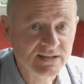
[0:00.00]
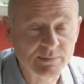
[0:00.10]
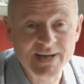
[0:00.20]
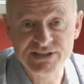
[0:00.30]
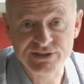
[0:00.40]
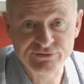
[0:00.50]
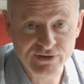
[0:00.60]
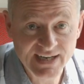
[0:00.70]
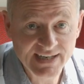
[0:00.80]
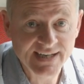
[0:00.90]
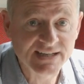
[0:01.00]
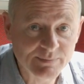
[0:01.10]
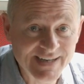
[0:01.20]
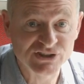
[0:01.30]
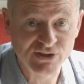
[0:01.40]
dementia-friendly and
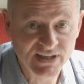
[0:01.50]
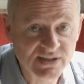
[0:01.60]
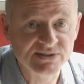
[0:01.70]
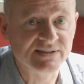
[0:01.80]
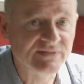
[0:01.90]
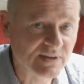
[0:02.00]
dementia-inclusive